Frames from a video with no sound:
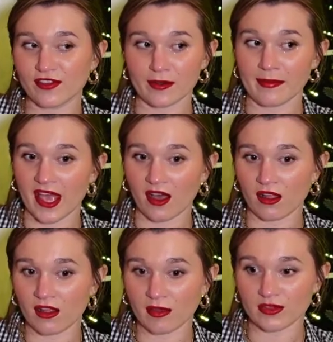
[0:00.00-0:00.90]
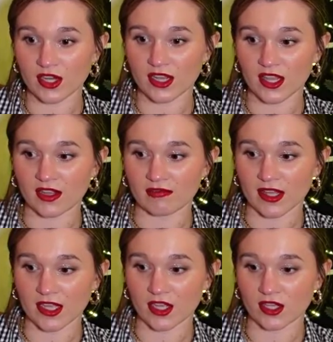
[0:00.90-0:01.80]
you're a male, I'm trying to think of
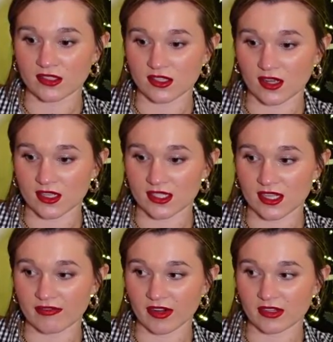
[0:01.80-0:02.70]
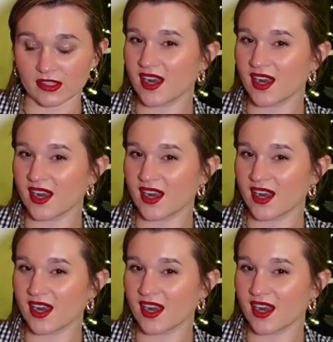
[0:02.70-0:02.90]
like good stocking stuffers.